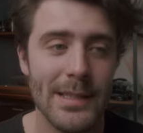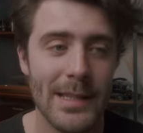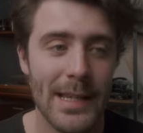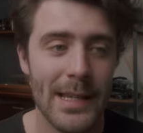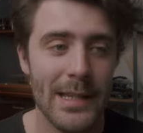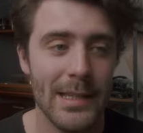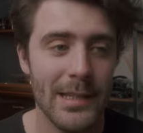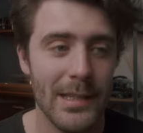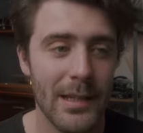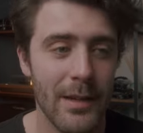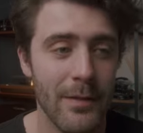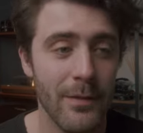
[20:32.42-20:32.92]

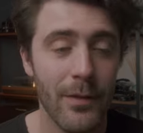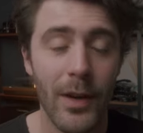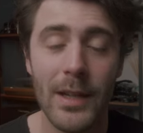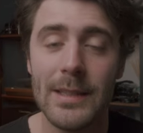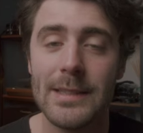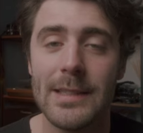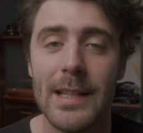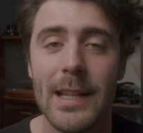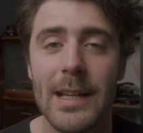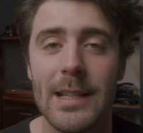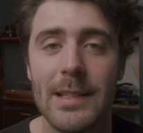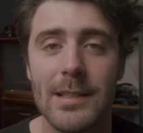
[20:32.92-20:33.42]
and a
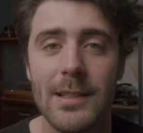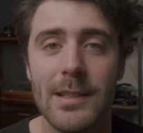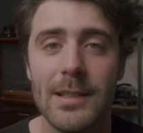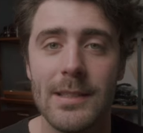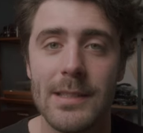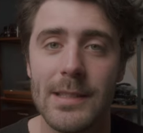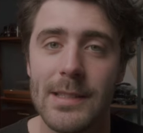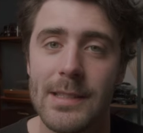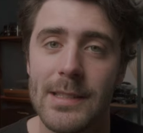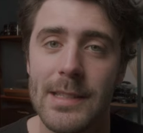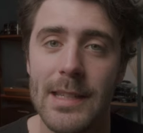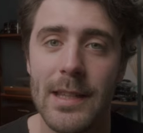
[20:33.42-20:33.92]
vital exercise
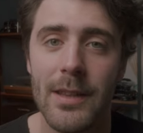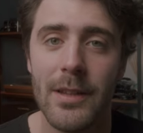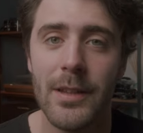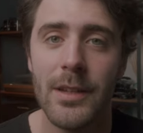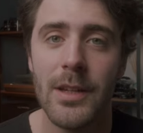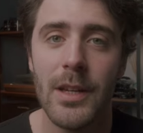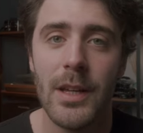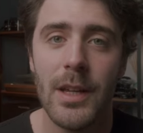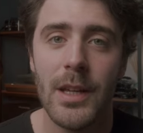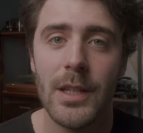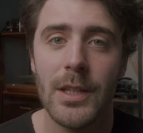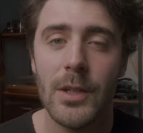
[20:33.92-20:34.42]
to see that
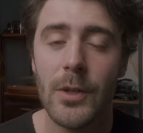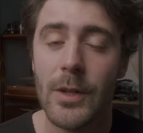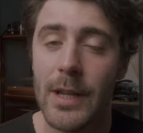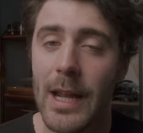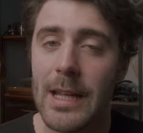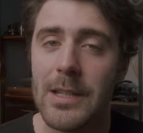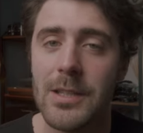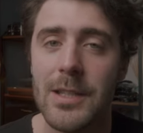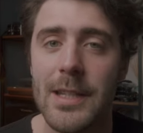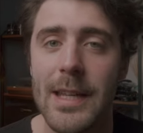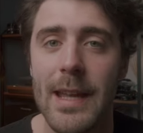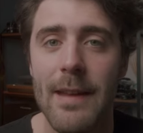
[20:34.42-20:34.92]
you can
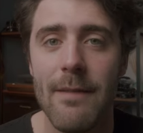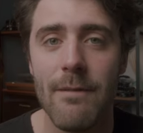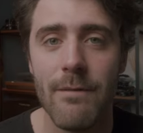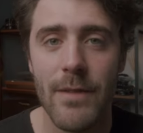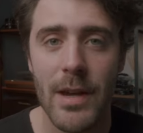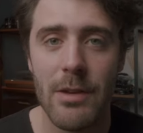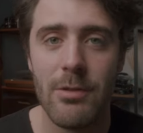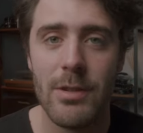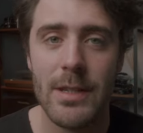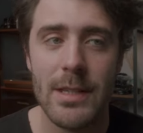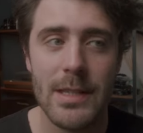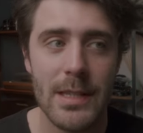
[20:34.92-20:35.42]
actually get
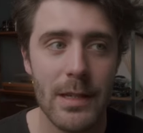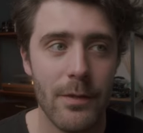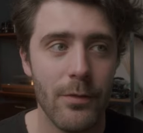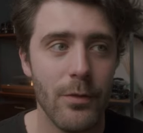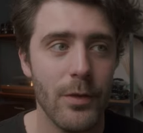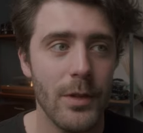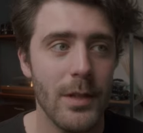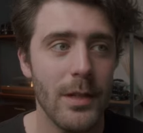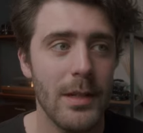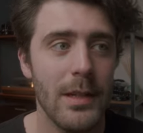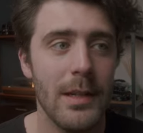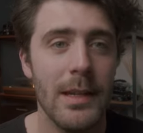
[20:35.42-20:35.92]
very
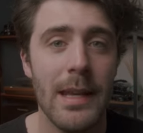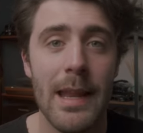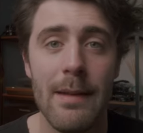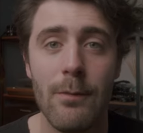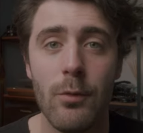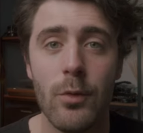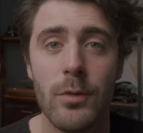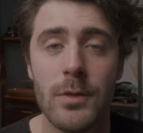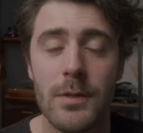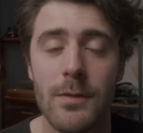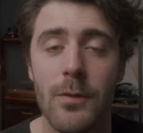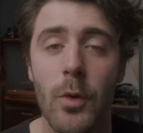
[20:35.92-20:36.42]
different
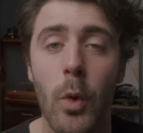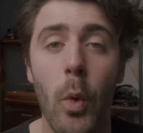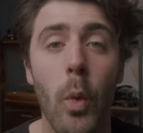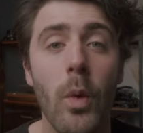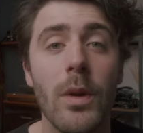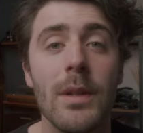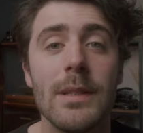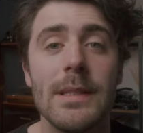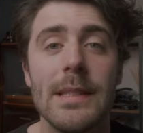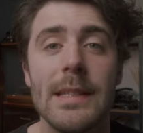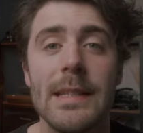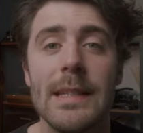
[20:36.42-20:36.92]
levels of
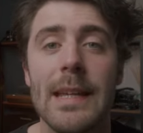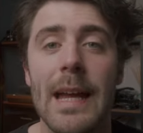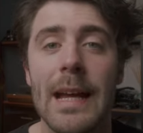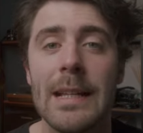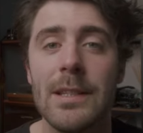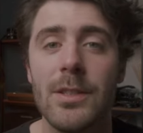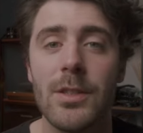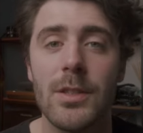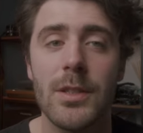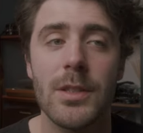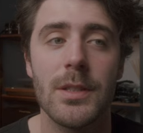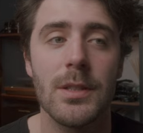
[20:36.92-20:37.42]
quality
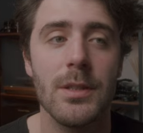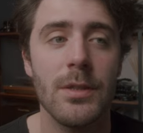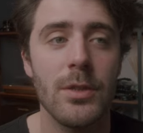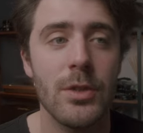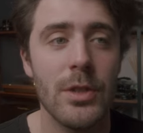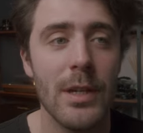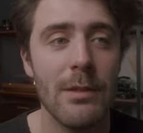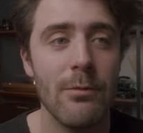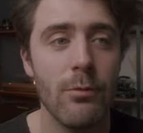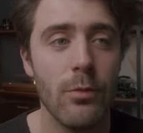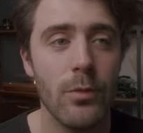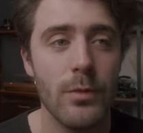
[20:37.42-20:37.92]
and just
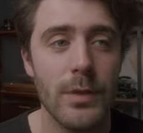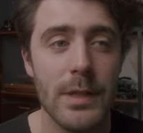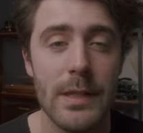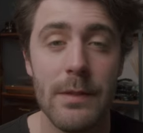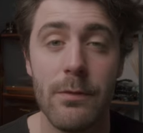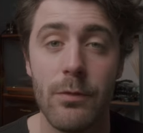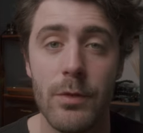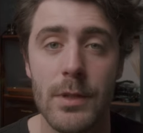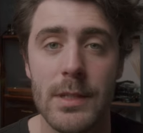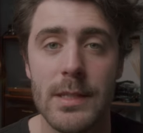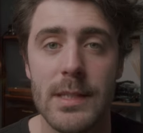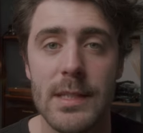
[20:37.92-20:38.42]
general
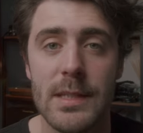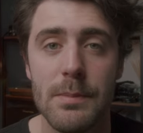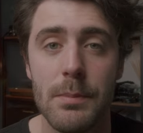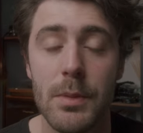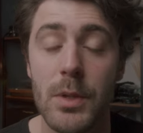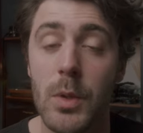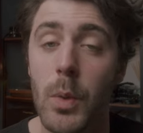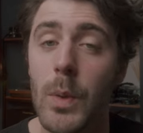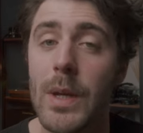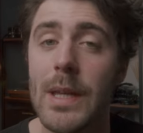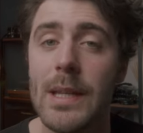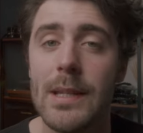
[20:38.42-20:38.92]
differences
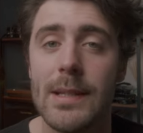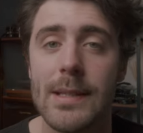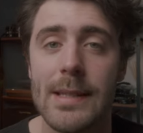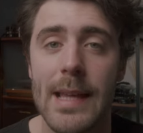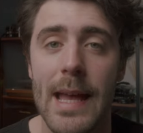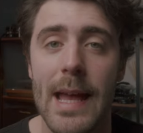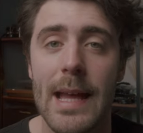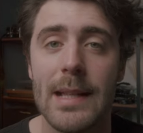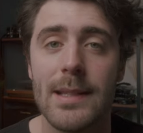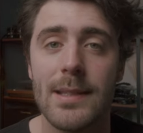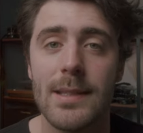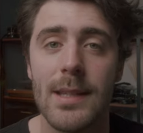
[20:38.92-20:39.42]
between
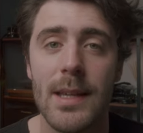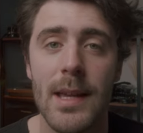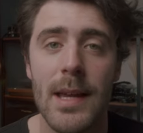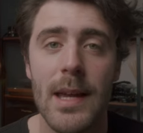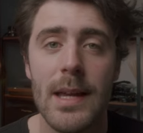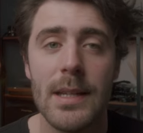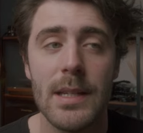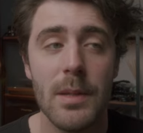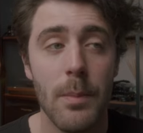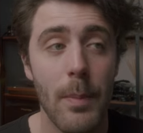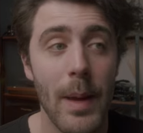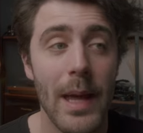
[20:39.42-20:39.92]
scans
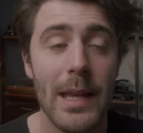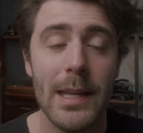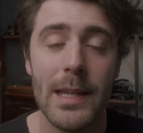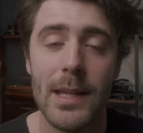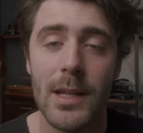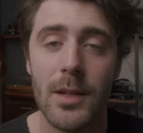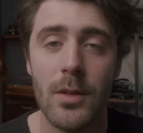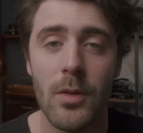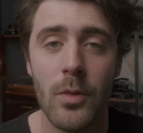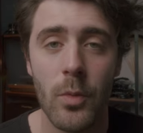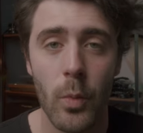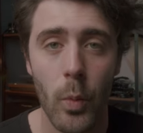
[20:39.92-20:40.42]

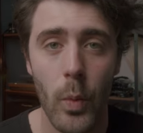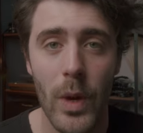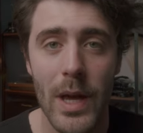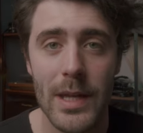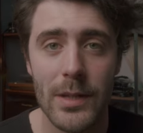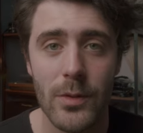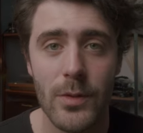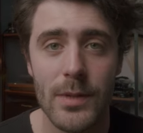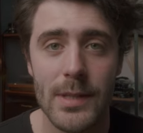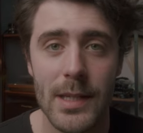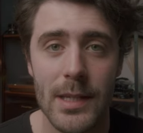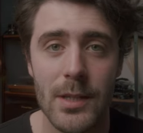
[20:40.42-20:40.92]
depending on where
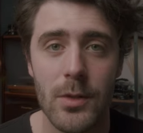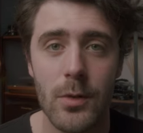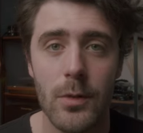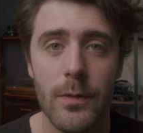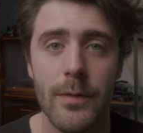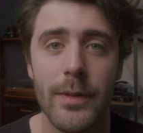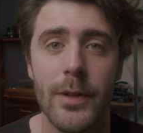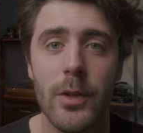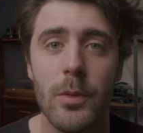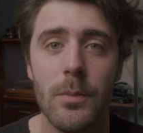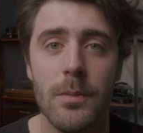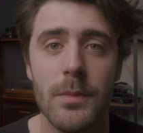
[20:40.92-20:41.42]
you send your
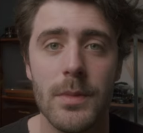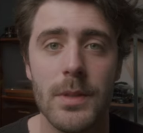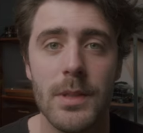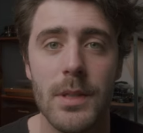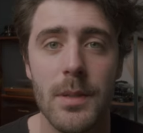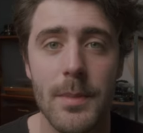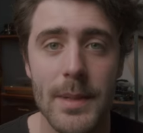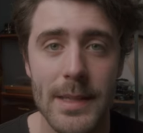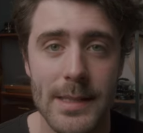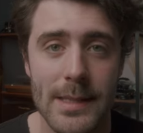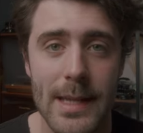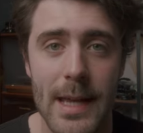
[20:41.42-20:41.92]
film
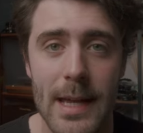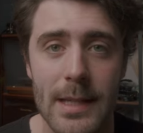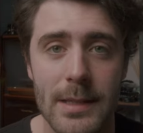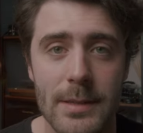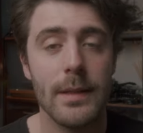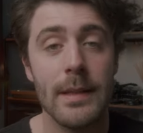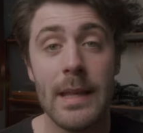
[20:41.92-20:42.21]
to be scanned.